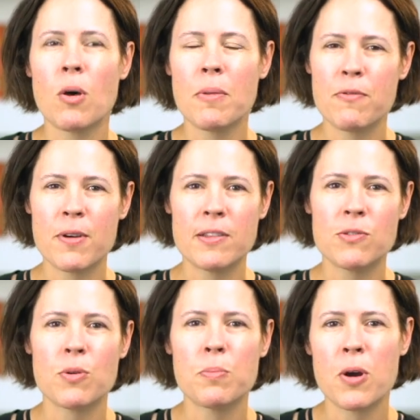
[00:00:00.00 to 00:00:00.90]
all my
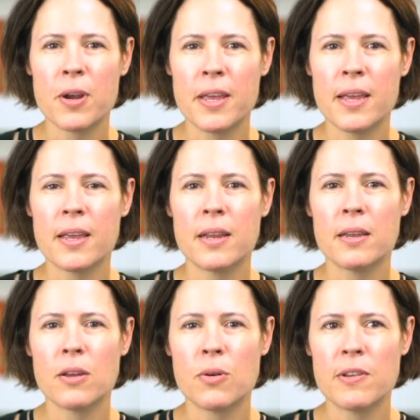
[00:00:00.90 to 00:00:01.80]
friends were partying
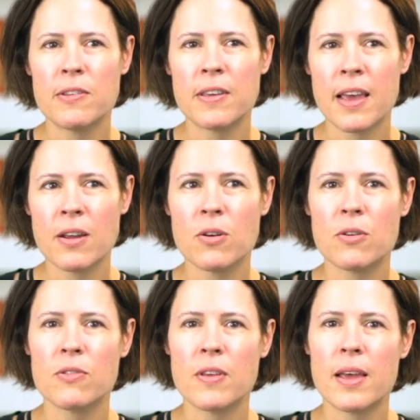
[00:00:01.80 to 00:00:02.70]
and going to
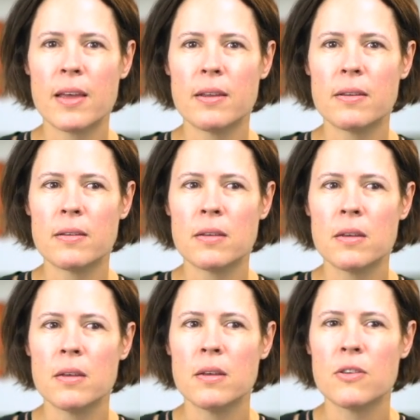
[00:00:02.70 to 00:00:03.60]
keggers and
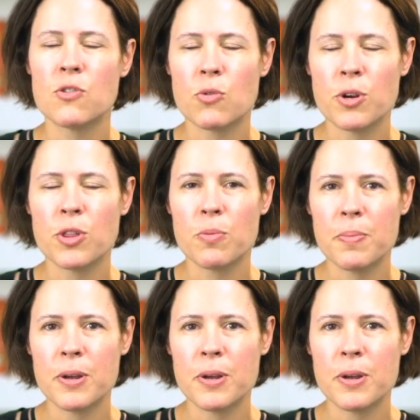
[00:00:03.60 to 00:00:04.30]
storing their